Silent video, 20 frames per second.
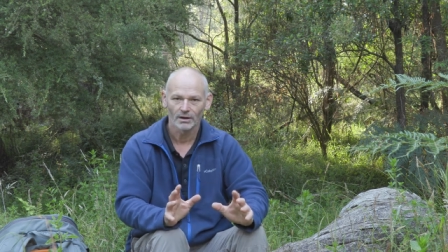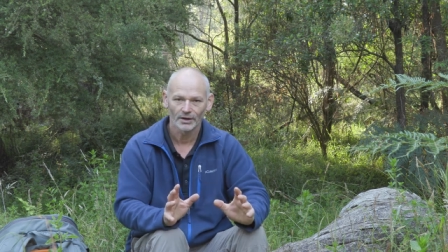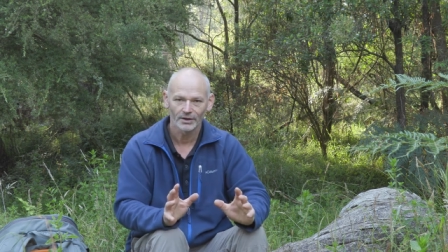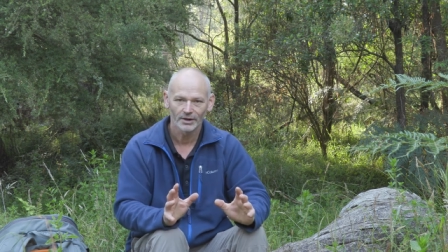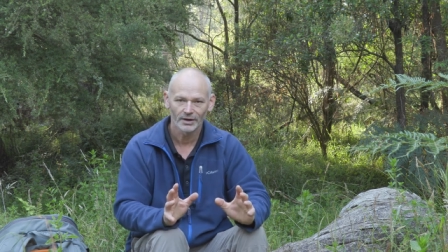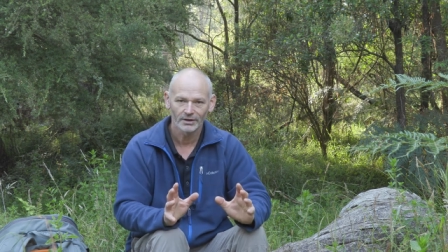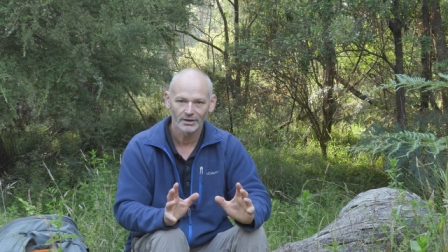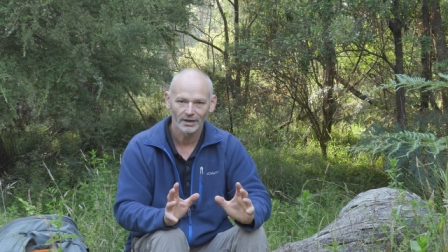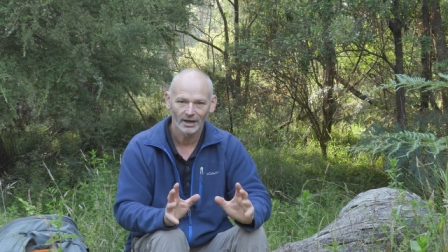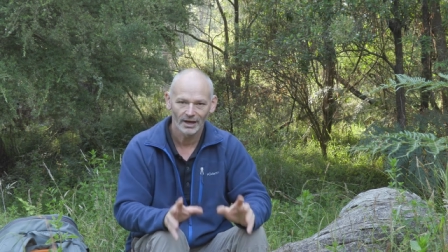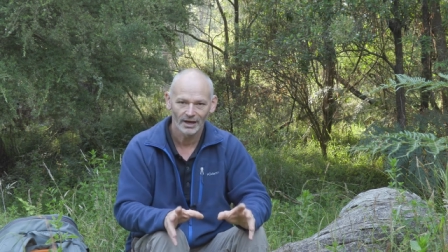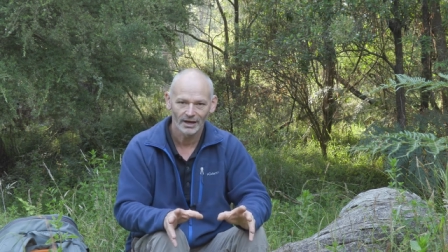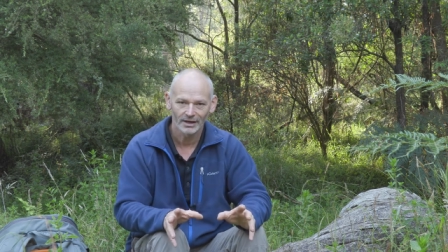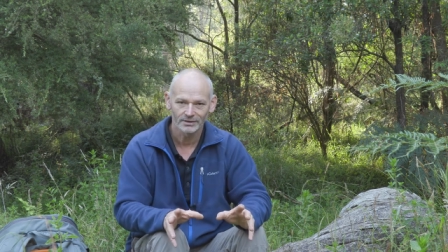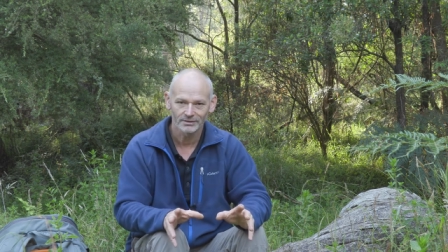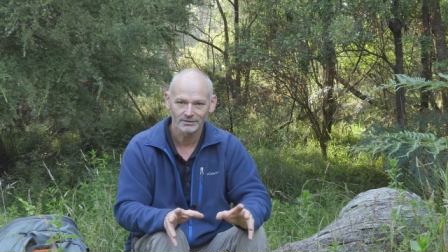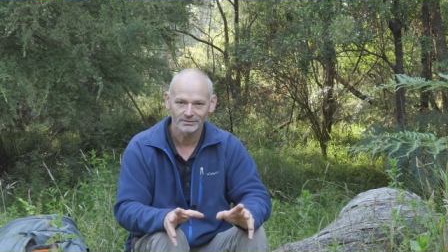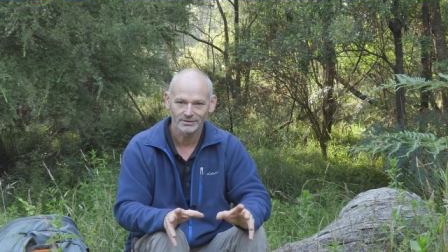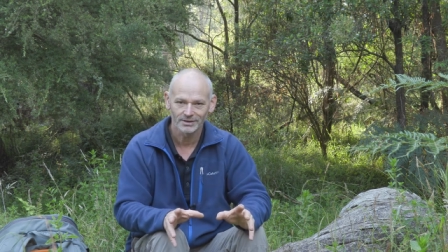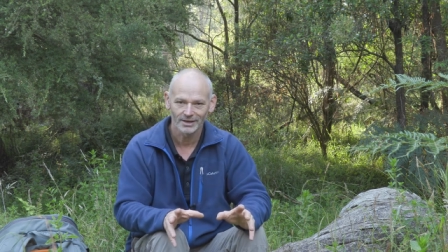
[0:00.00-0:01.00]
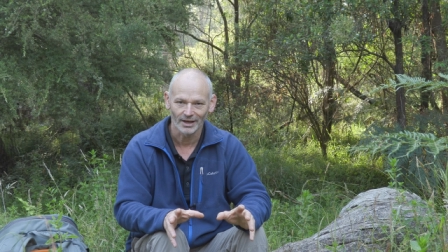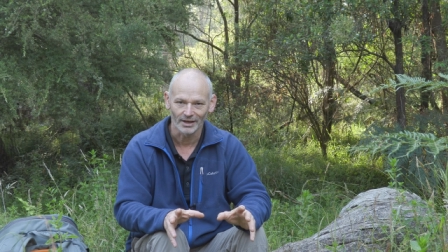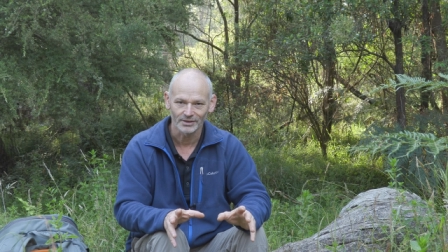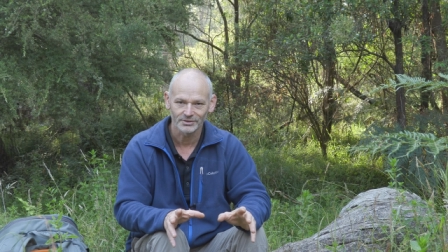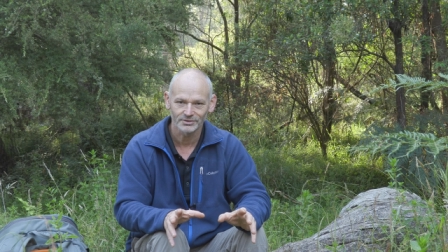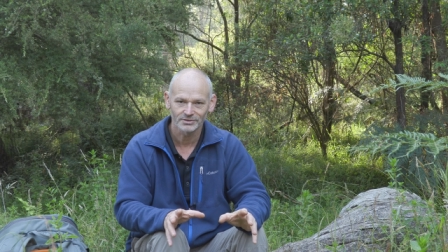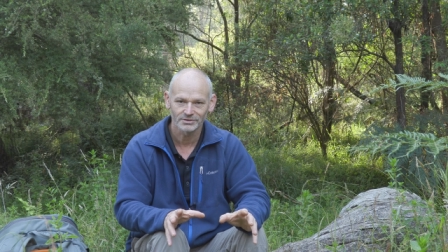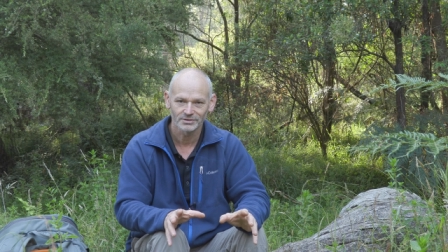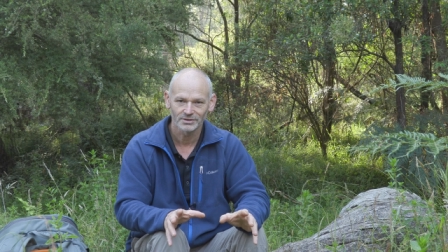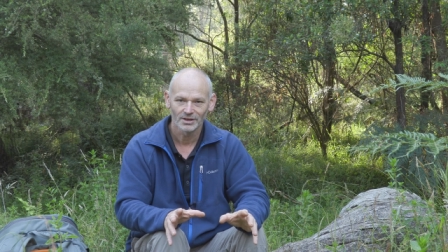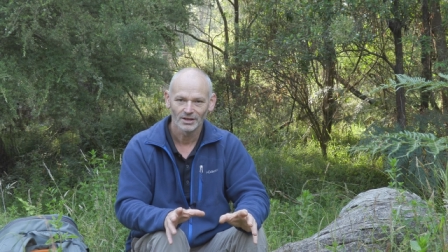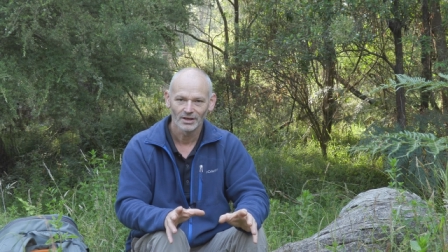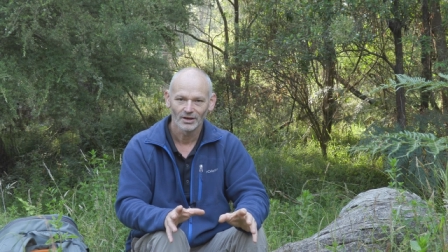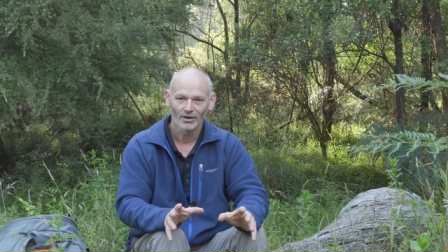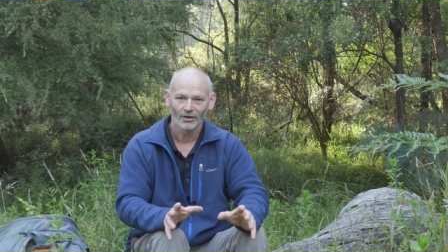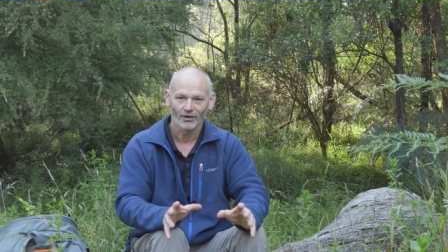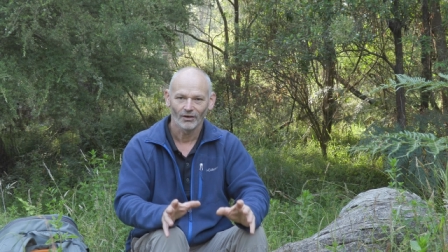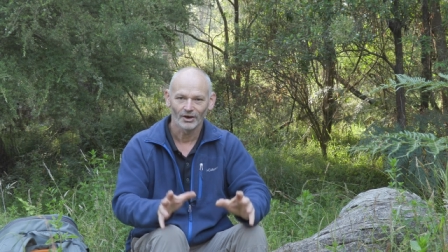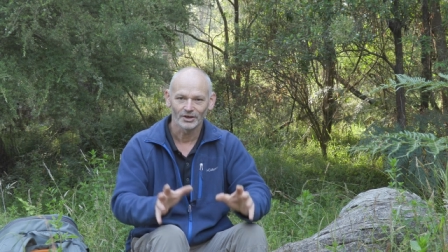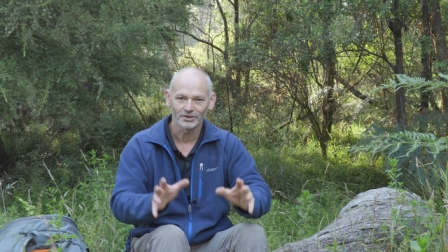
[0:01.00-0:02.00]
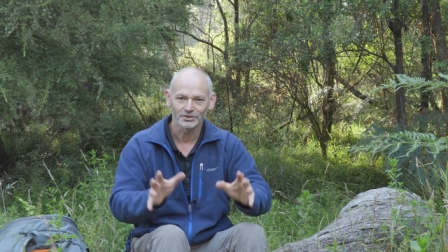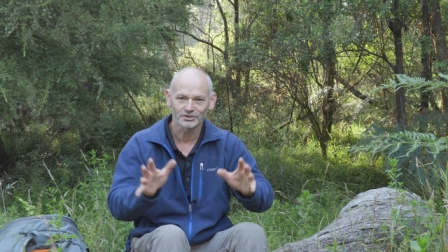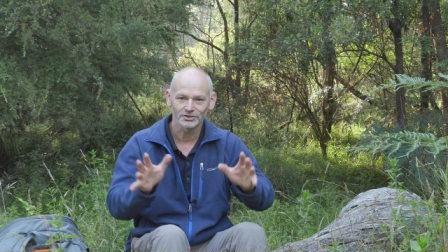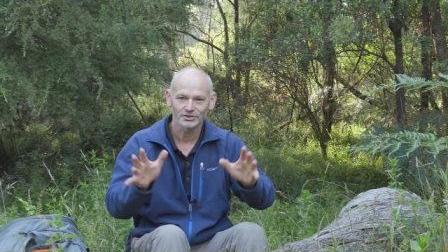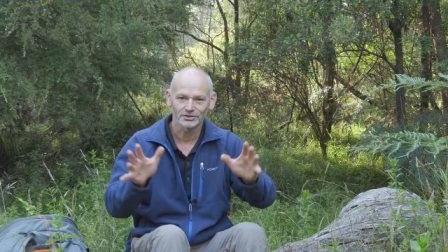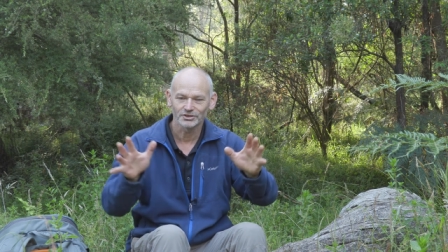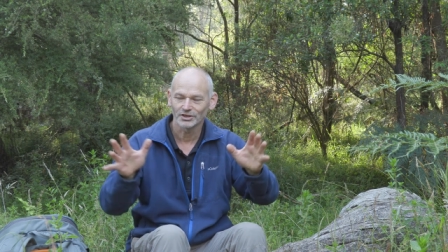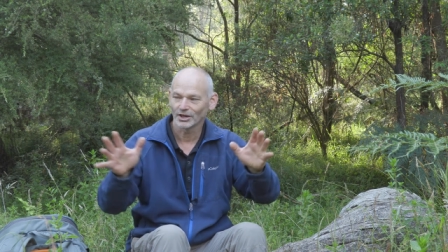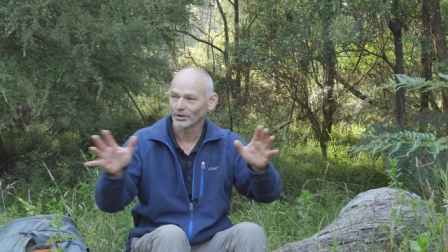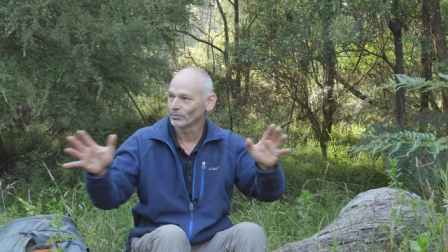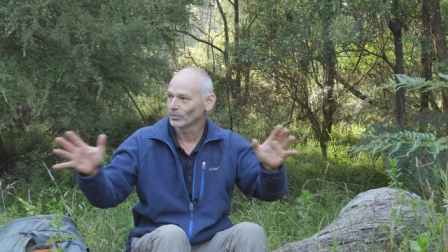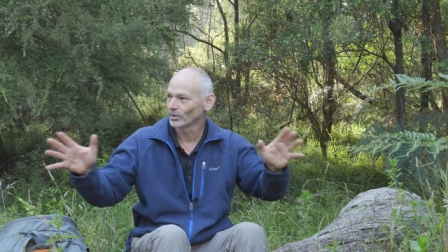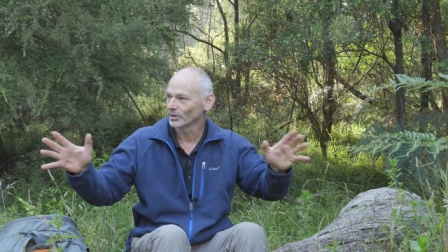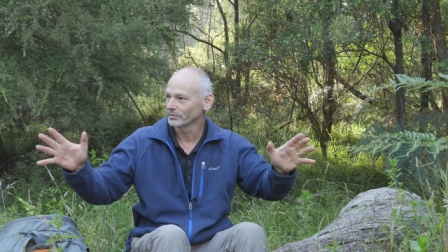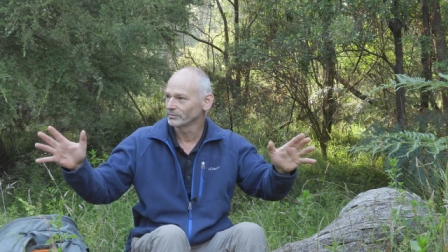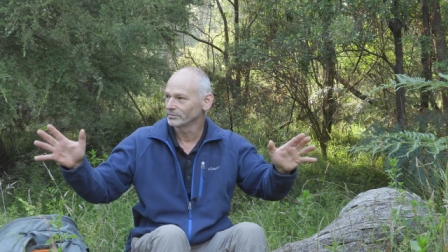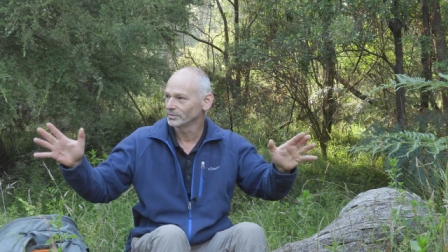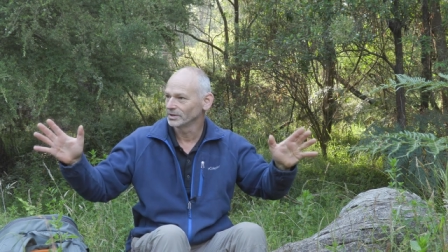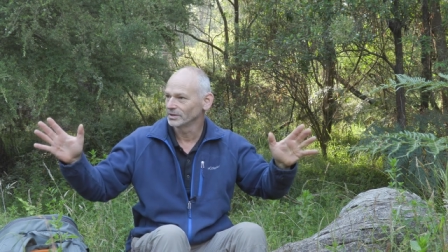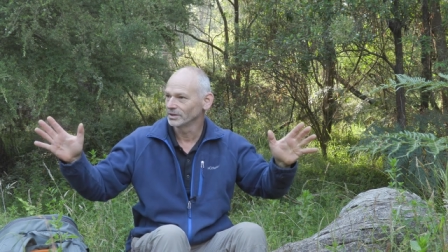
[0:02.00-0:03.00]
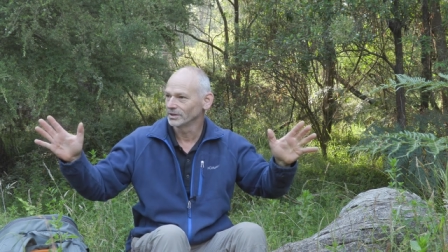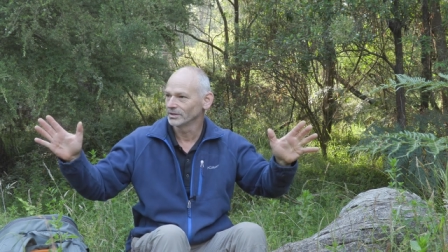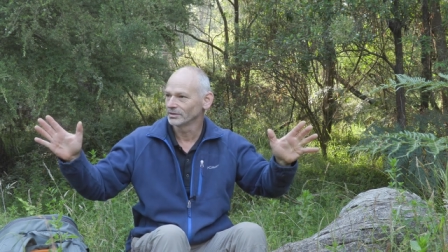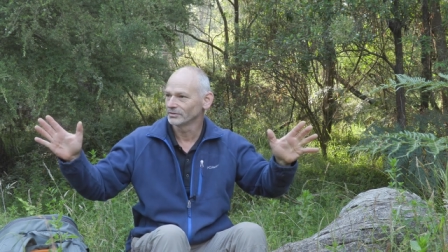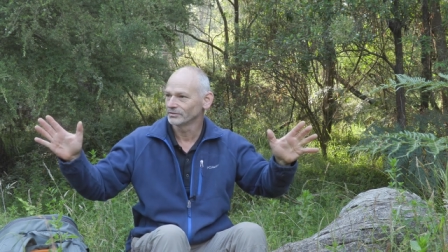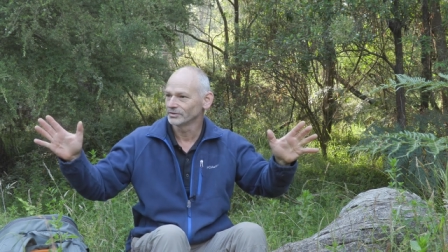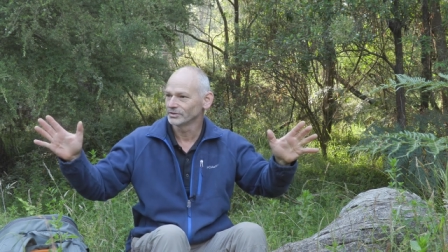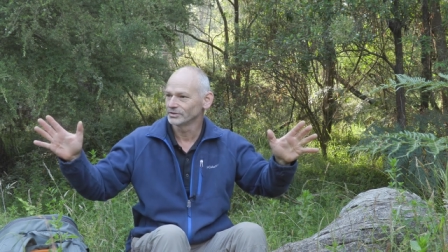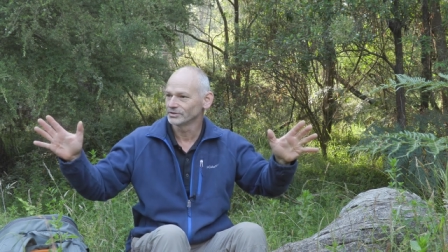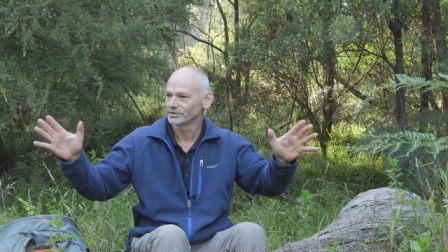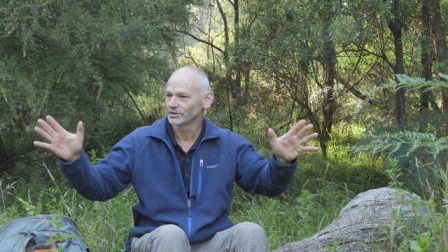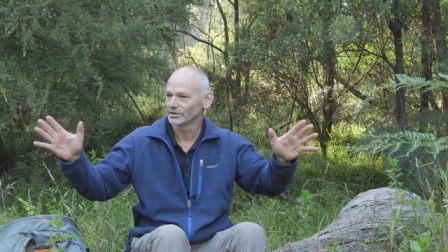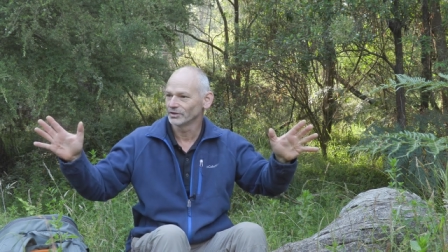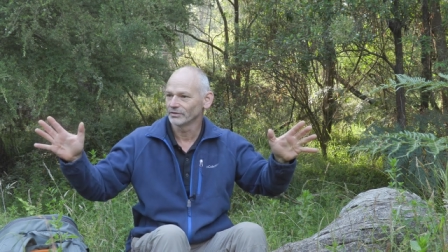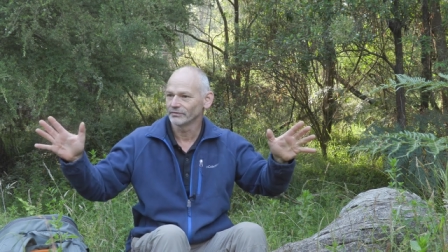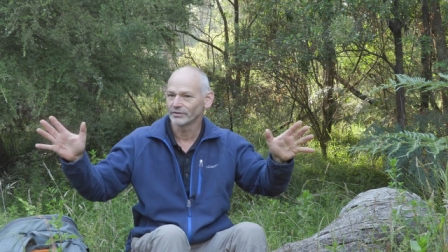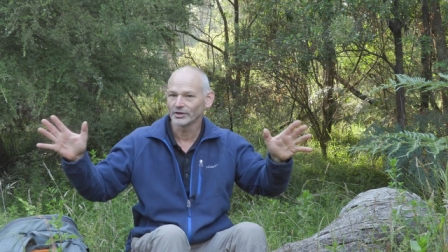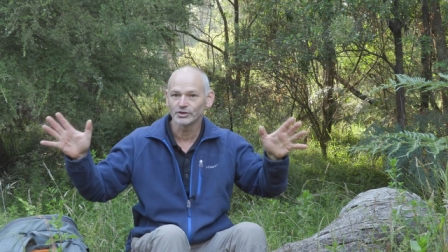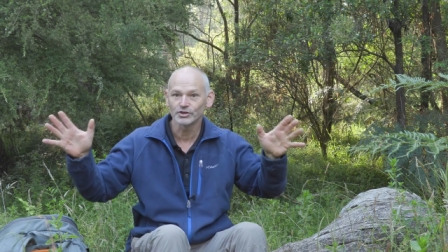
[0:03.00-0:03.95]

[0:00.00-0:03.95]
I don't hate cats. I just don't want them in the reserve.